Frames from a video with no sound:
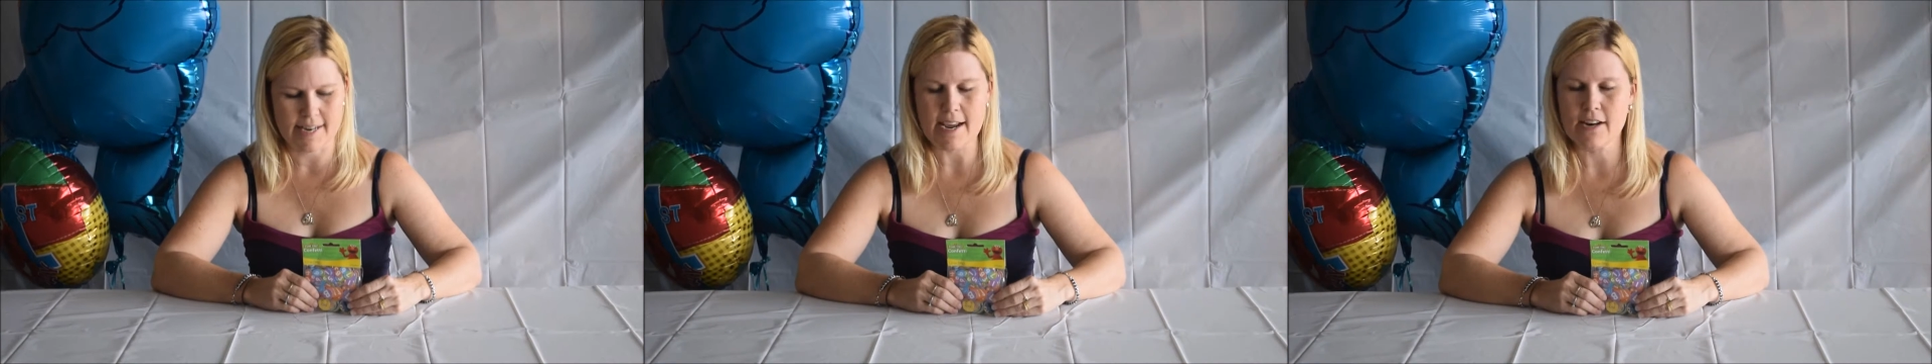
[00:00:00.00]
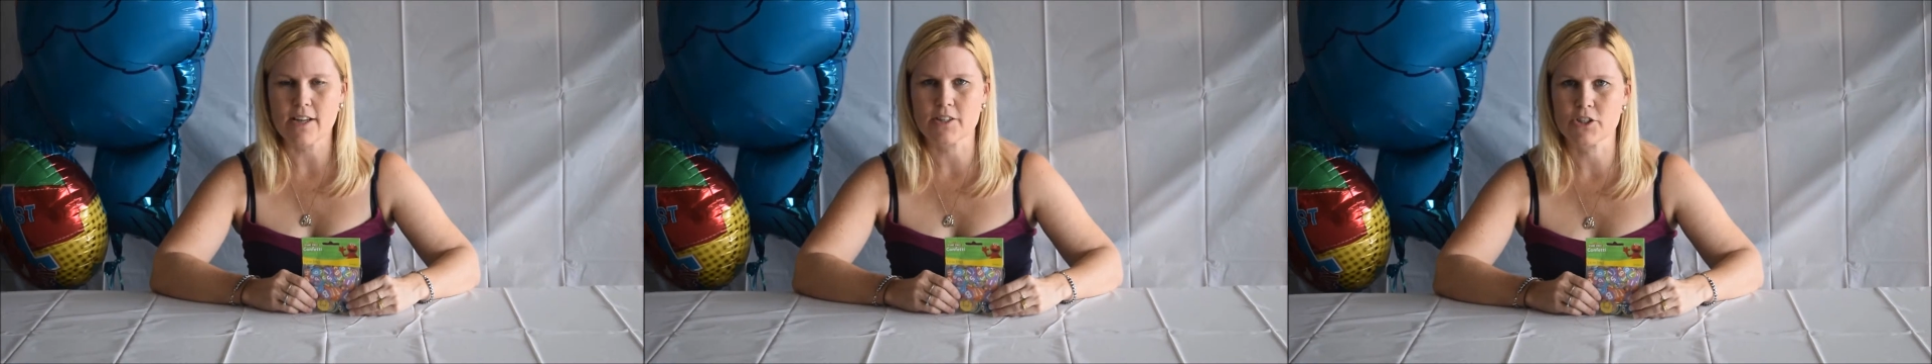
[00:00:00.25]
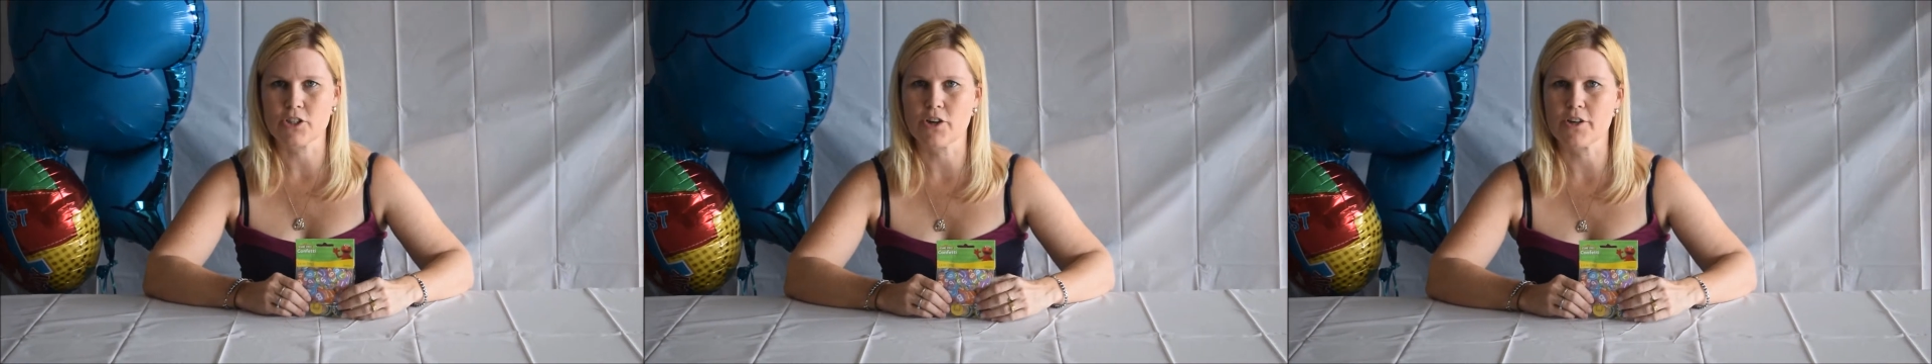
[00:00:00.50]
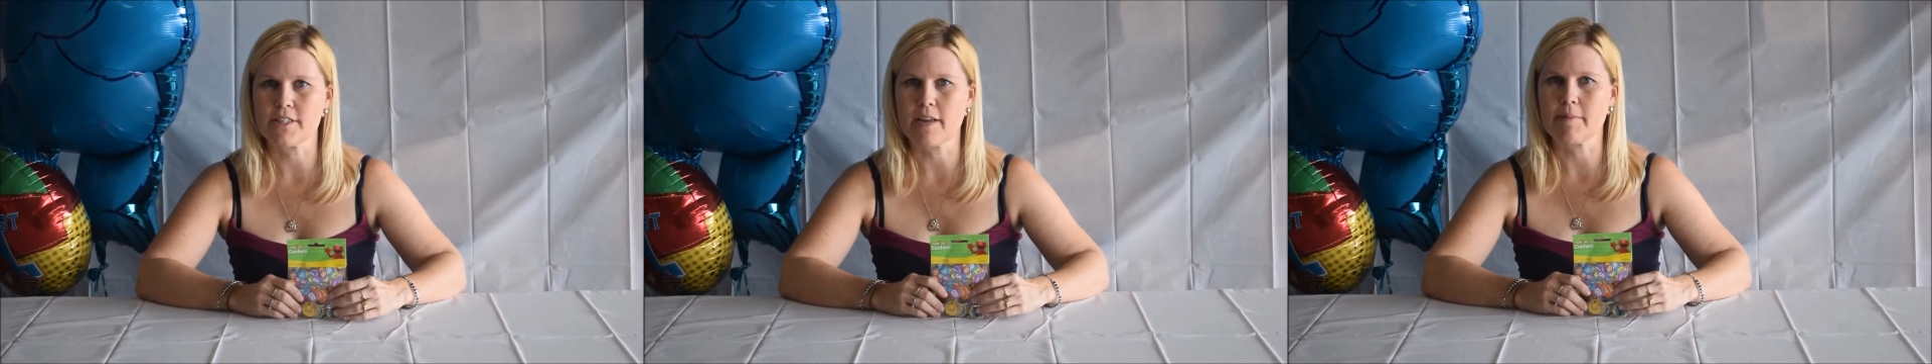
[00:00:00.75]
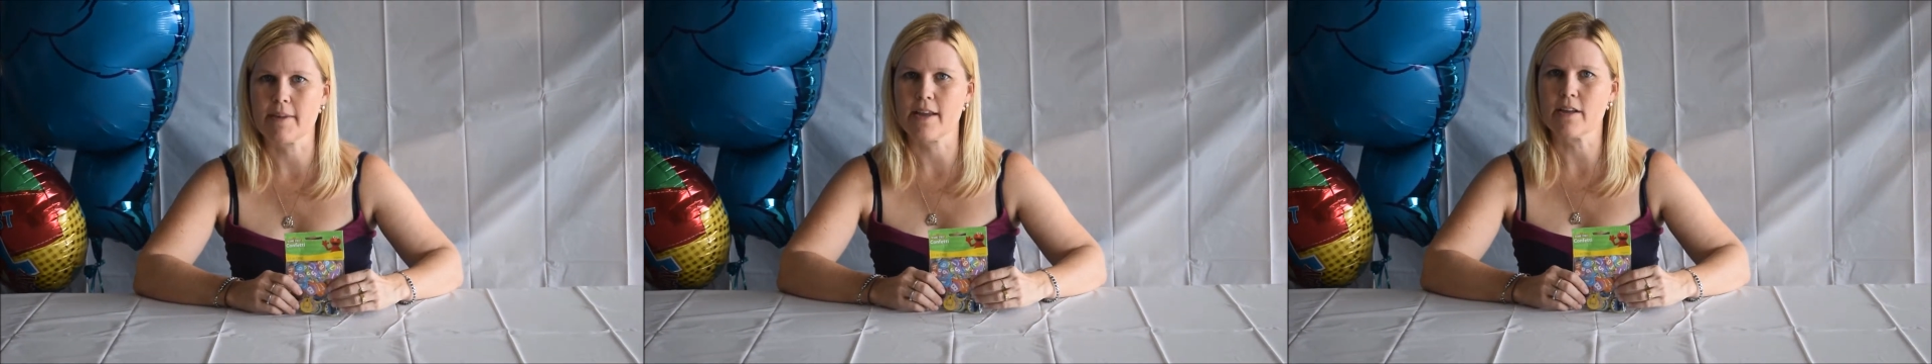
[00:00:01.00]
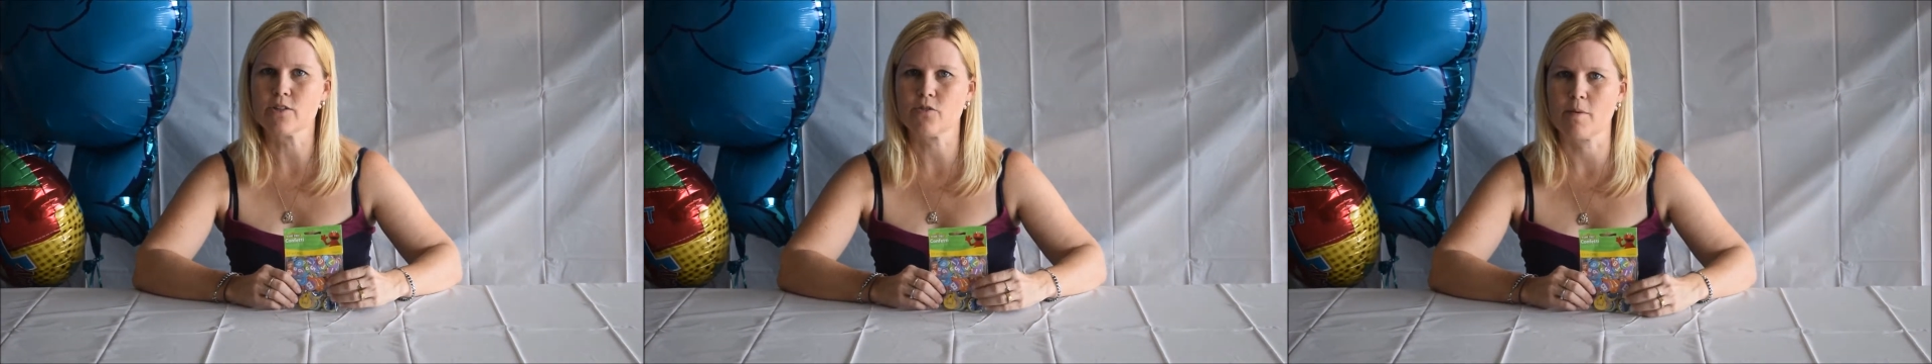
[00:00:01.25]
I'd like to show you something
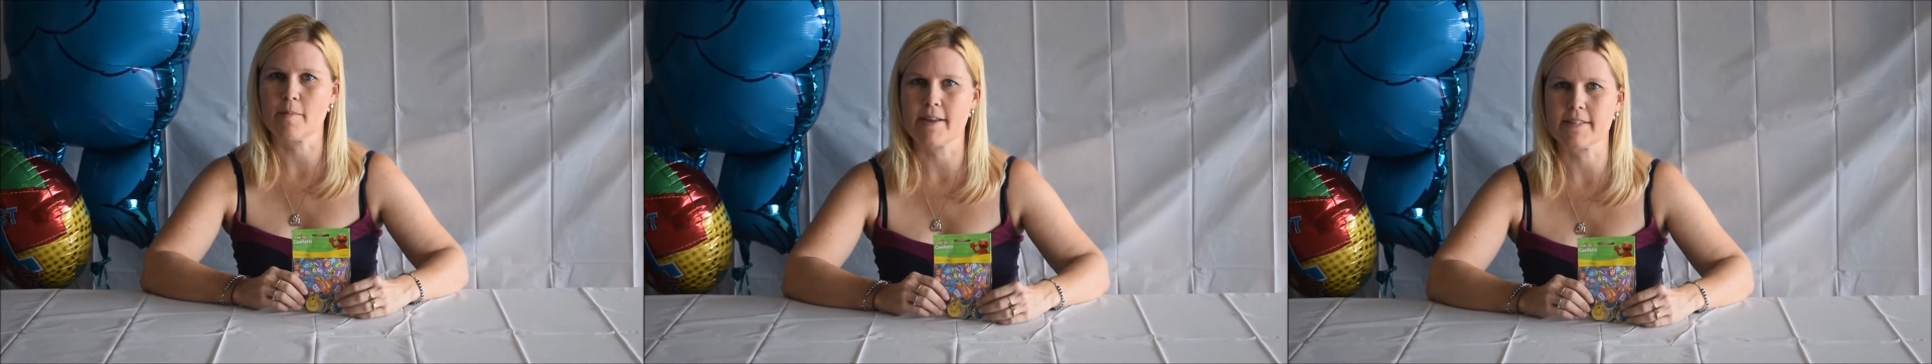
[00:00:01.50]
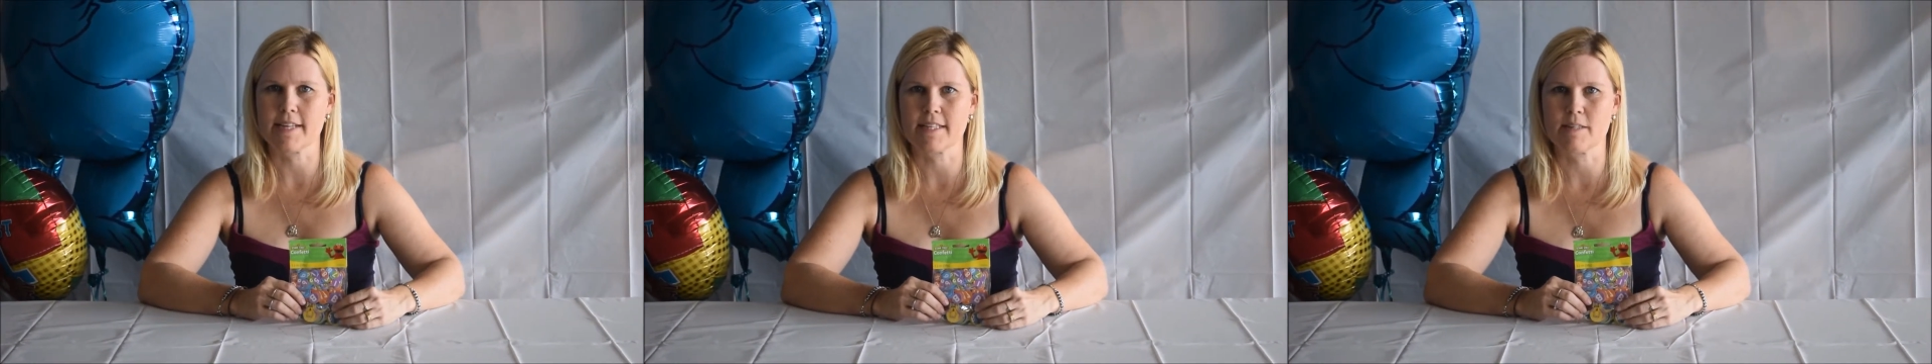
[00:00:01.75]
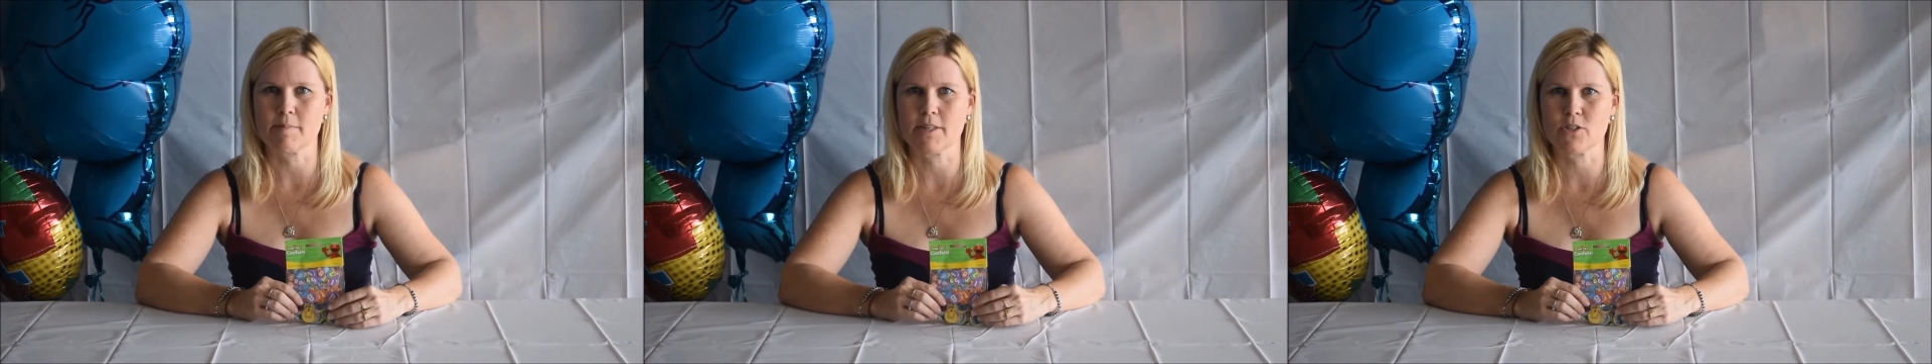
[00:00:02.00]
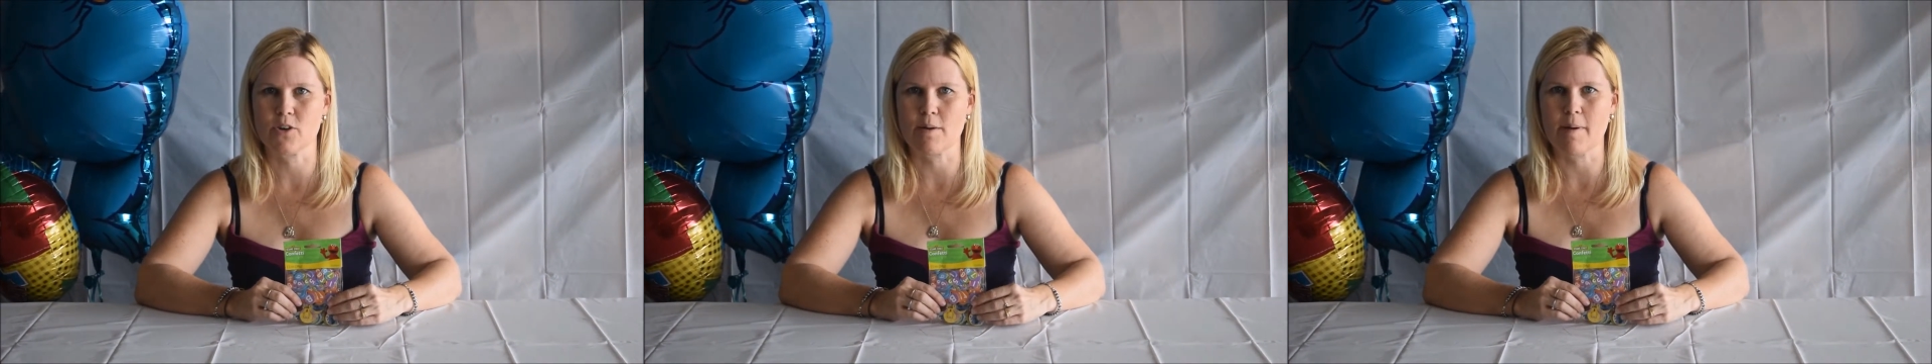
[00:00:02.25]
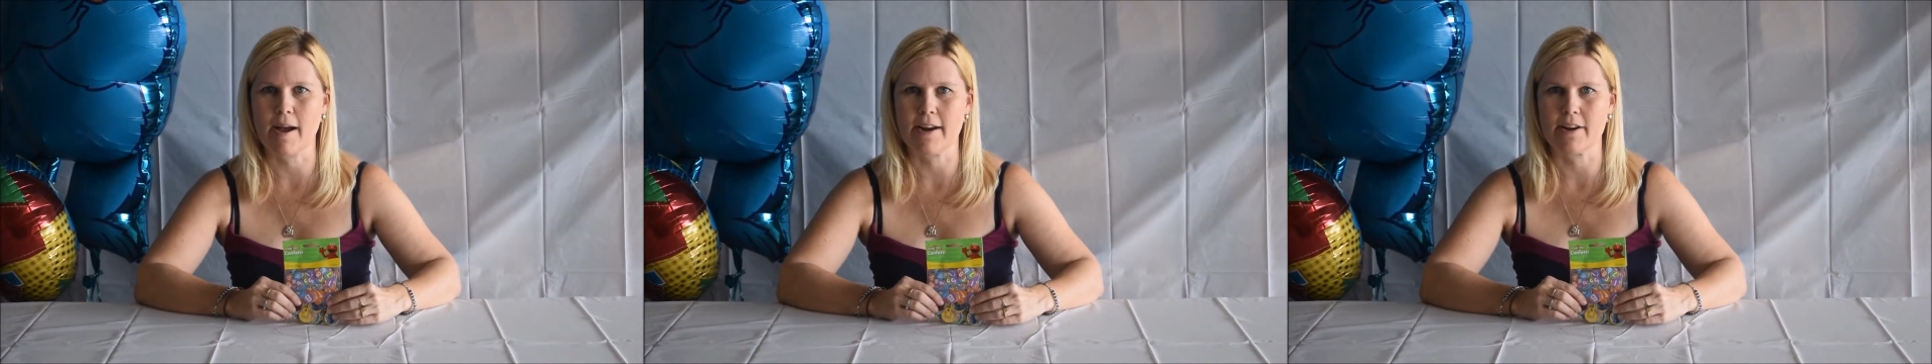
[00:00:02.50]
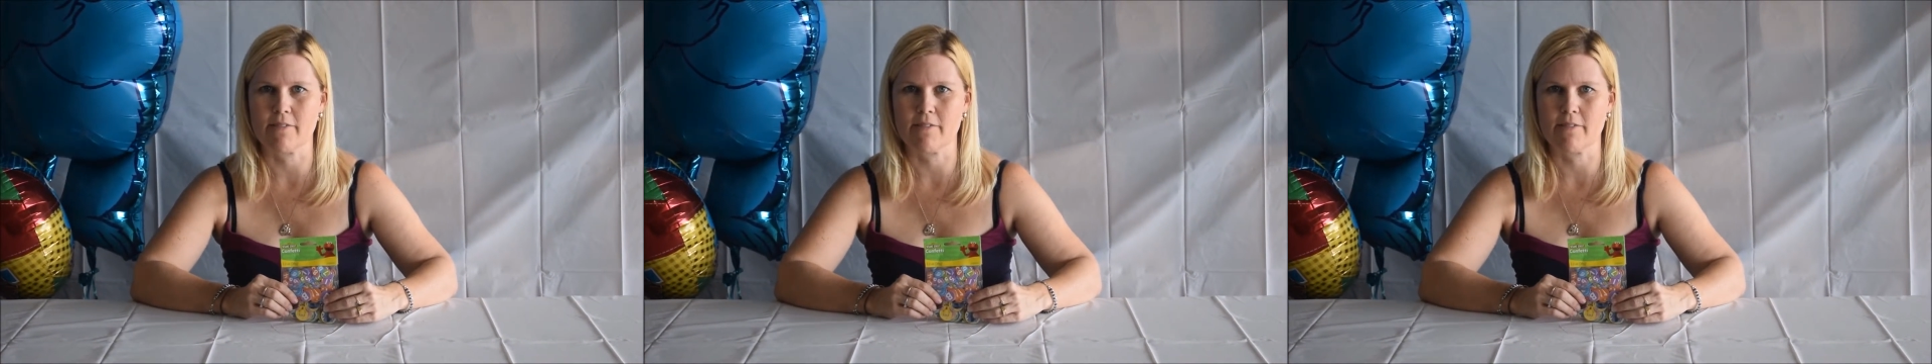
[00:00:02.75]
else from our Sesame Street party